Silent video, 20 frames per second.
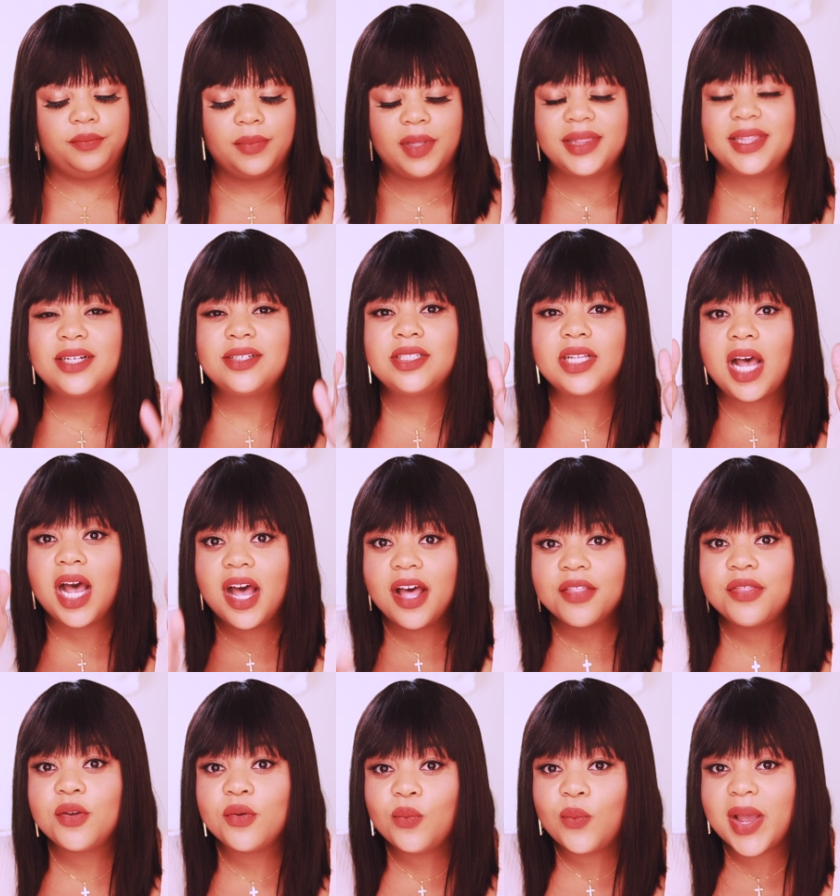there's
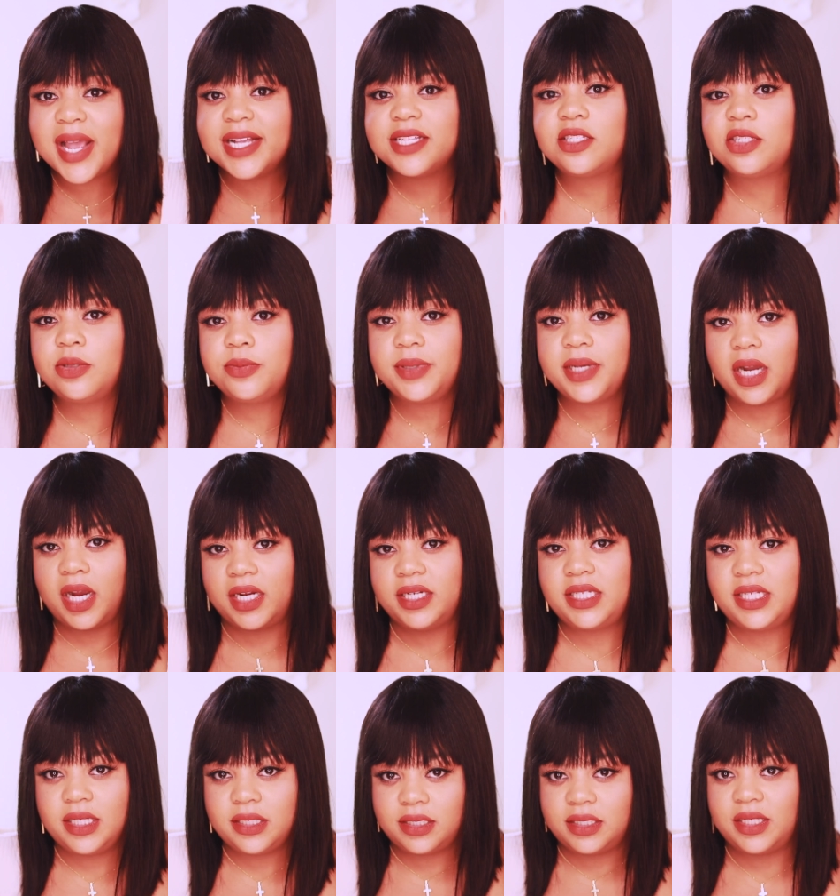other ways to be
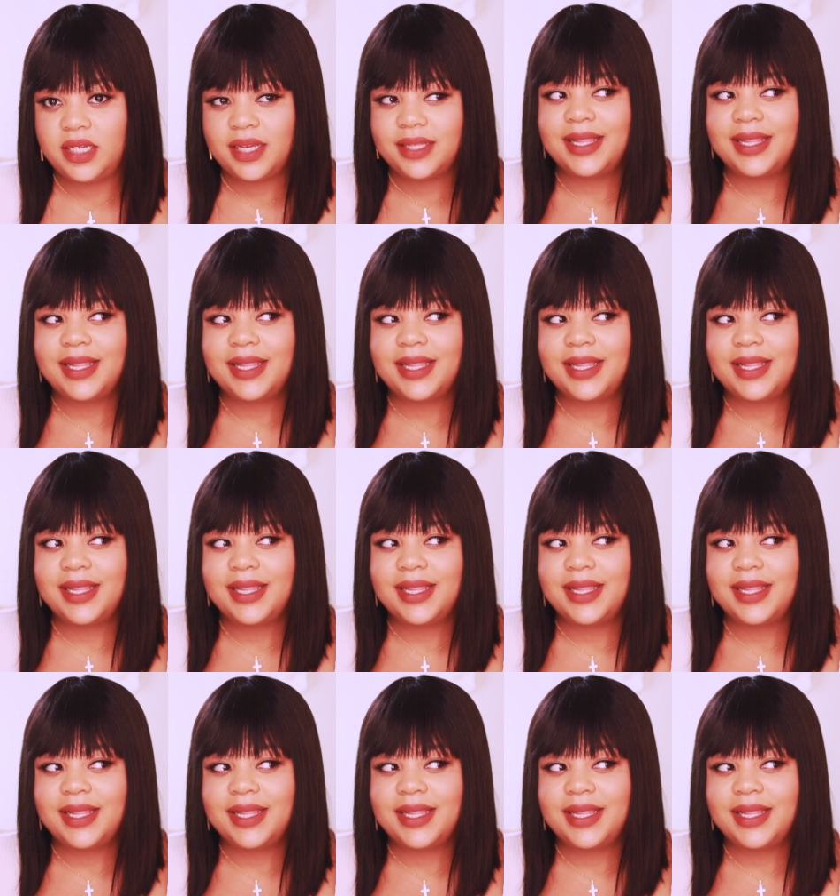artistic.